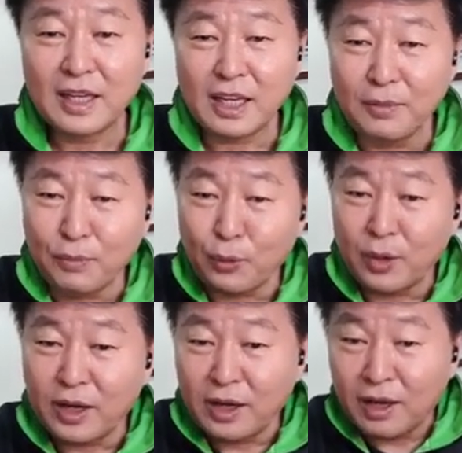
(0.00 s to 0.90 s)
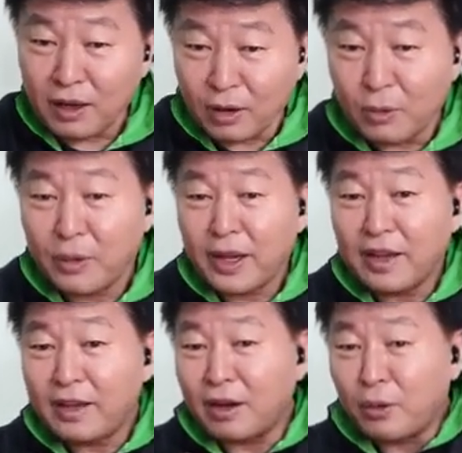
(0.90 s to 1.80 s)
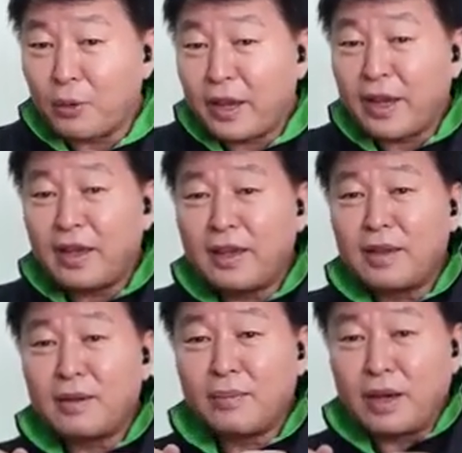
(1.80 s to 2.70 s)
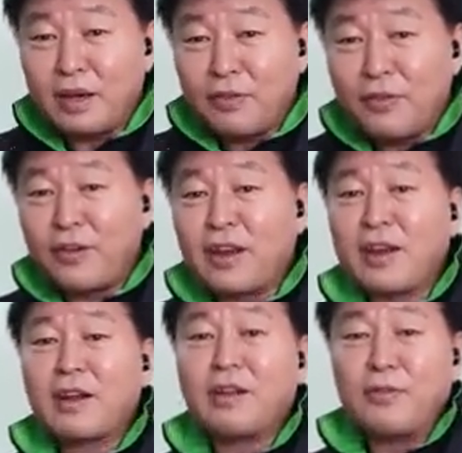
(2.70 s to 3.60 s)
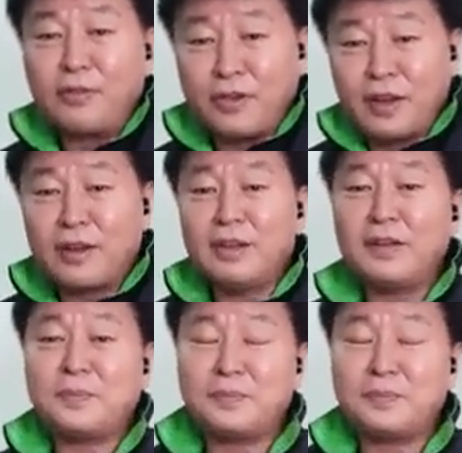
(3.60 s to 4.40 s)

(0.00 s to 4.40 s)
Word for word: if we are away, away, very fear, fear,